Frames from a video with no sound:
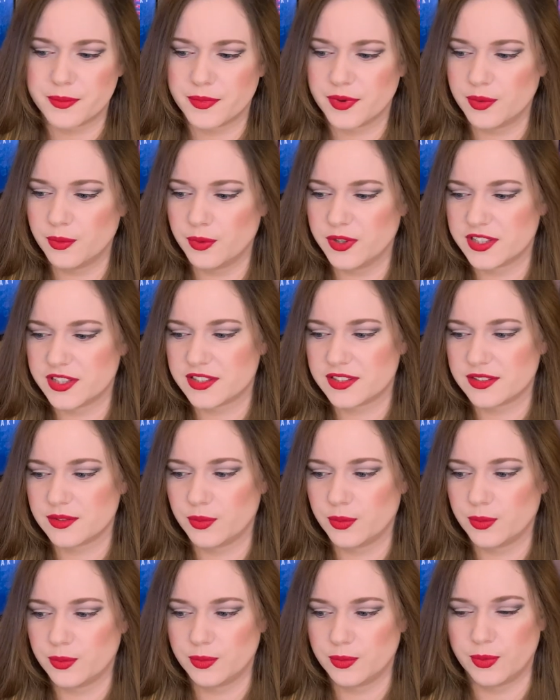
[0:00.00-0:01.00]
with
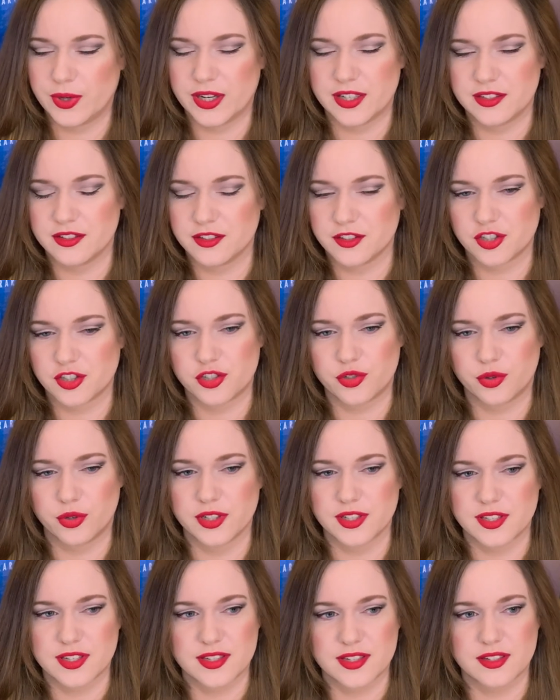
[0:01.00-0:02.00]
where in the
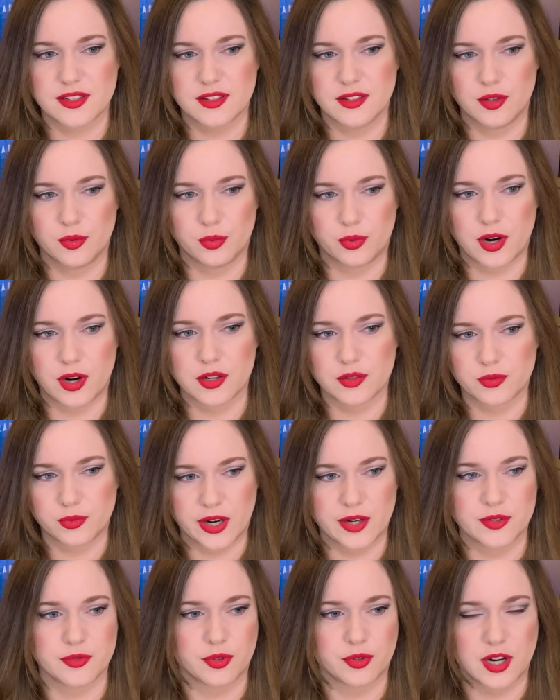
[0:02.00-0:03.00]
shorts a wrong
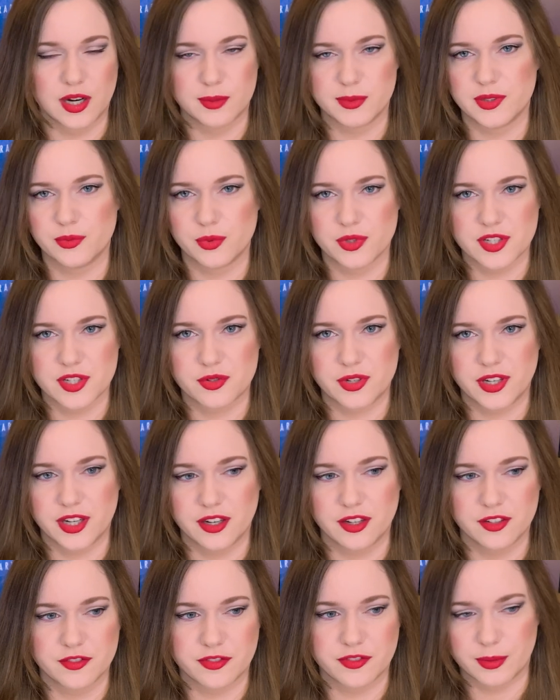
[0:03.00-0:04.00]
round robin was
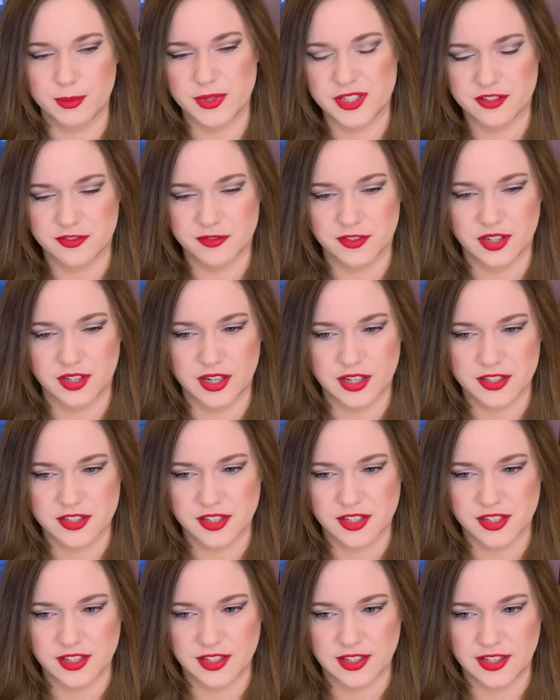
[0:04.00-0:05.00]
triggered from a different
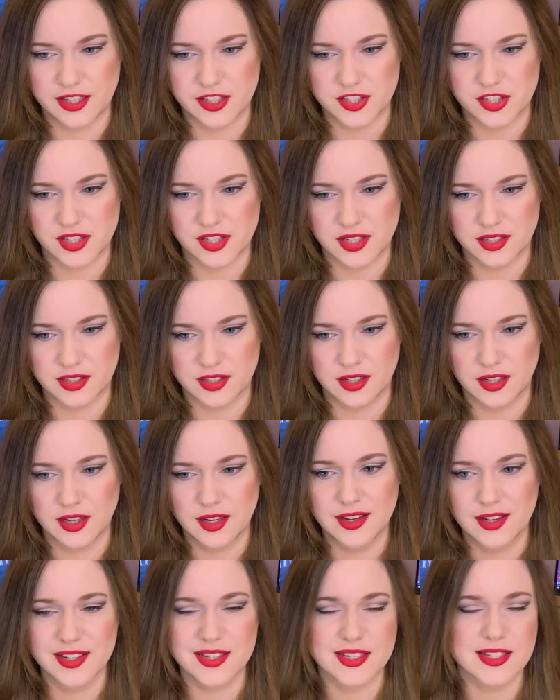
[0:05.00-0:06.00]
articulation.
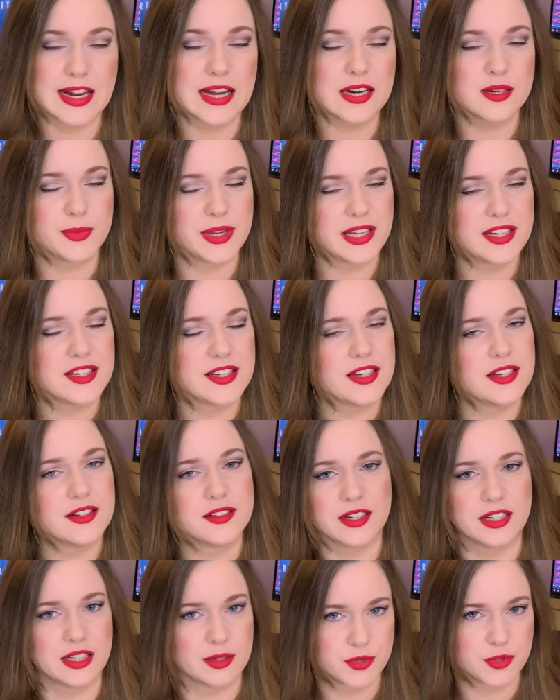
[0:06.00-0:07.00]
It's not a big deal,
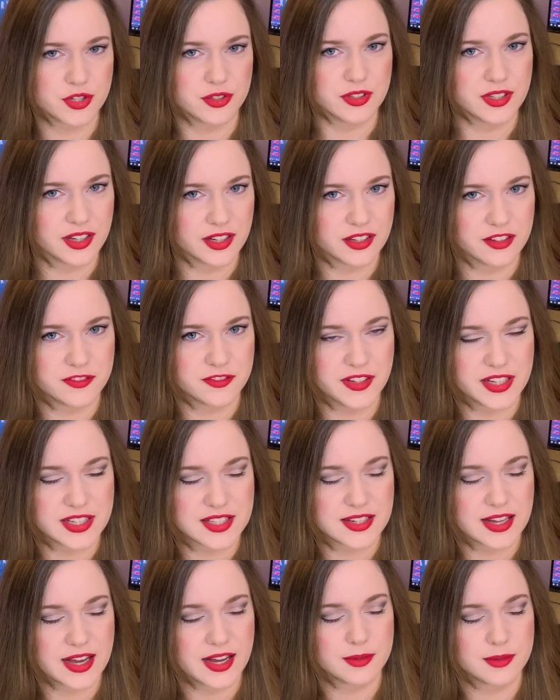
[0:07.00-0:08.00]
and I'm sure they're gonna fix
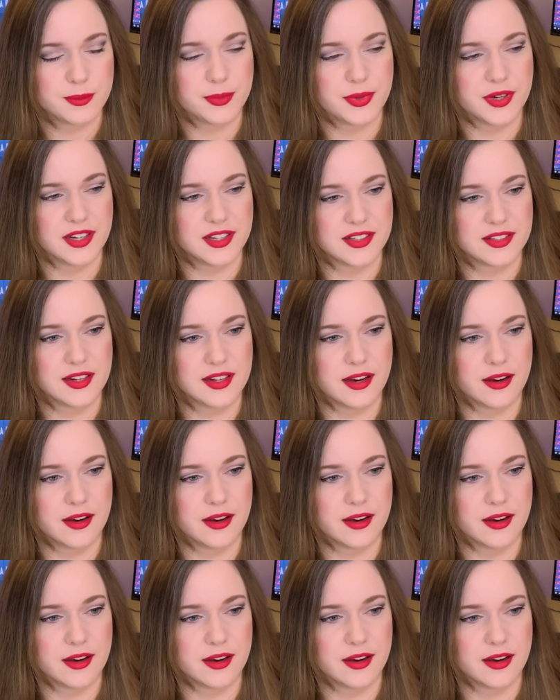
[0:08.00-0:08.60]
that, but